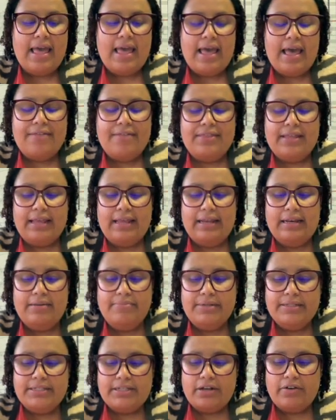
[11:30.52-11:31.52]
And the
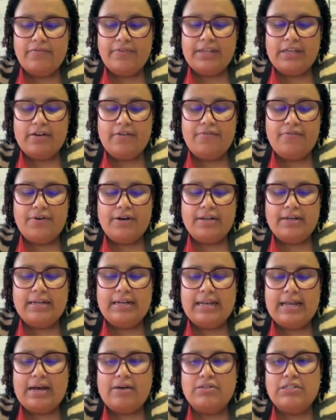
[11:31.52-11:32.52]
element over here for an
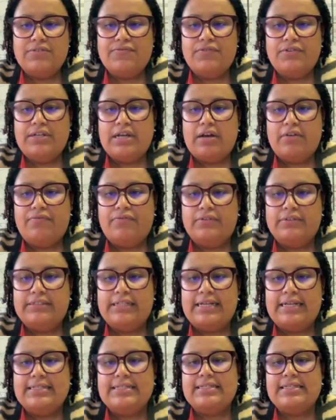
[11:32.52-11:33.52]
allowance for doubtful
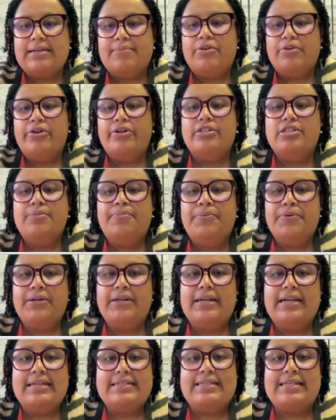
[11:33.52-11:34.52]
debts, I'm going to put
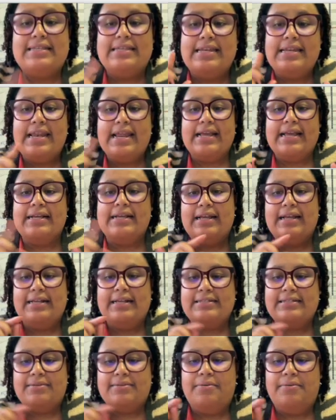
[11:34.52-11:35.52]
it
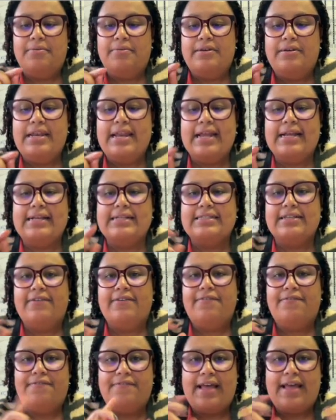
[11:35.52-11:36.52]
as a
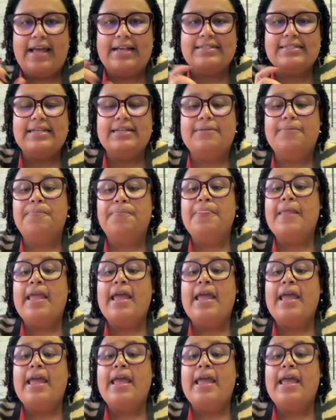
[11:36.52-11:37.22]
negative asset,